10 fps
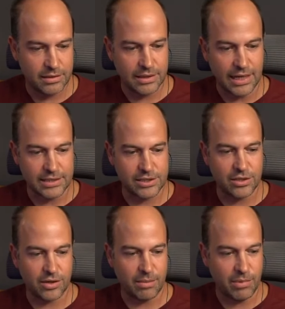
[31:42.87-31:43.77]
that's
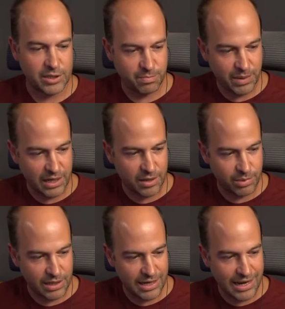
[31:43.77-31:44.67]
looking much better.
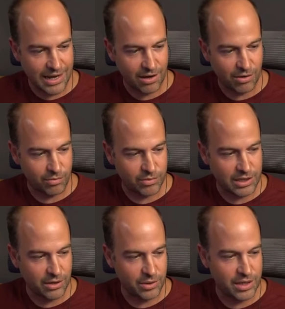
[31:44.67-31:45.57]
But now
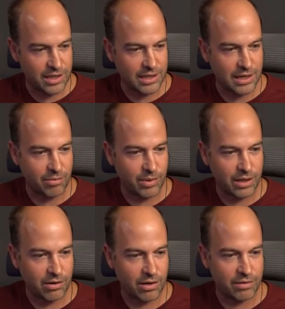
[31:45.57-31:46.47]
the only thing that we're
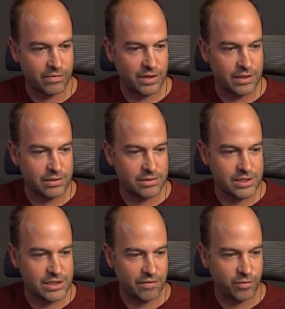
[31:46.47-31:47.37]
kind of going to
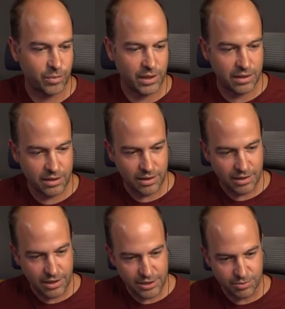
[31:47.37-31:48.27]
suffer with
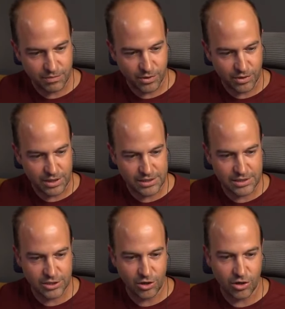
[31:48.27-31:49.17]
is we've got this
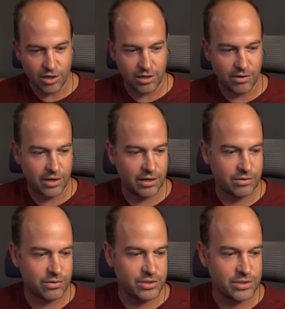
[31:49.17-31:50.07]
darker line
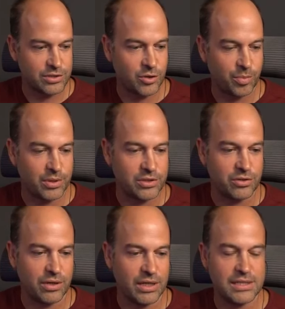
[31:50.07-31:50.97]
across the top of the
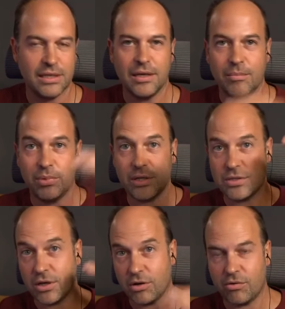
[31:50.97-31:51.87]
trees
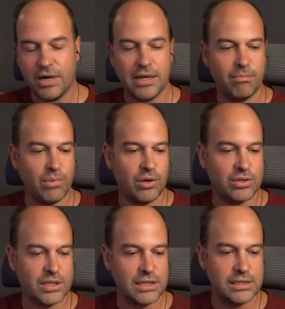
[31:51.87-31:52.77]
because our gradient
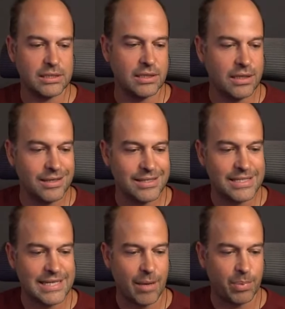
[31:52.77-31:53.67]
mask is
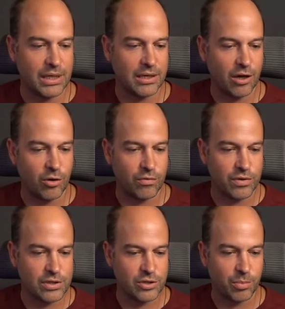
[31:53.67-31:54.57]
snapping over
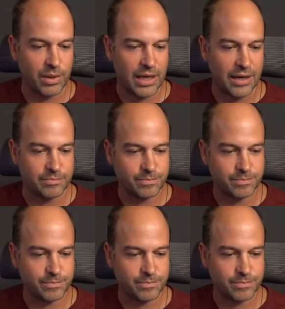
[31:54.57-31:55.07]
the top of that.